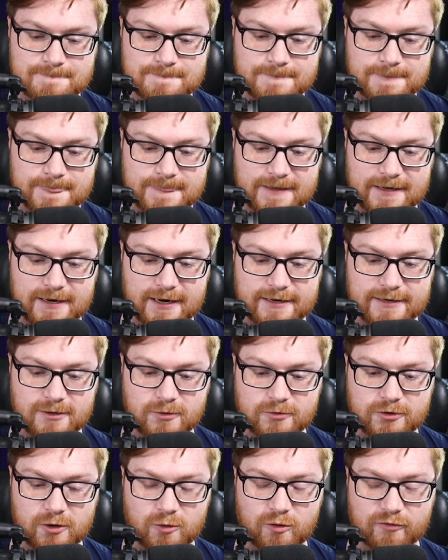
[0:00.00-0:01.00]
And I
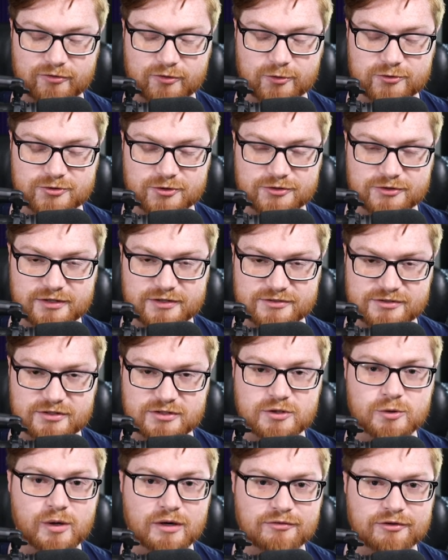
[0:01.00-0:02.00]
don't know if those are things that
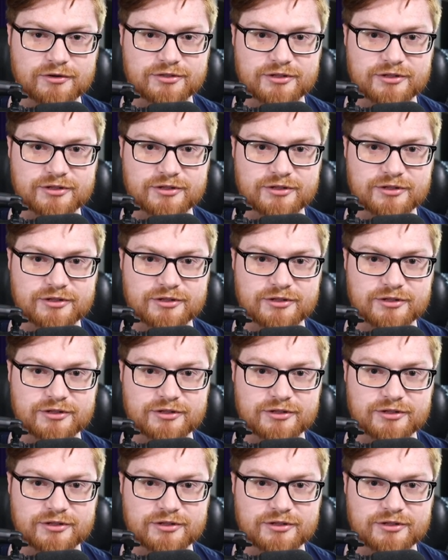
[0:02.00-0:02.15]
you ever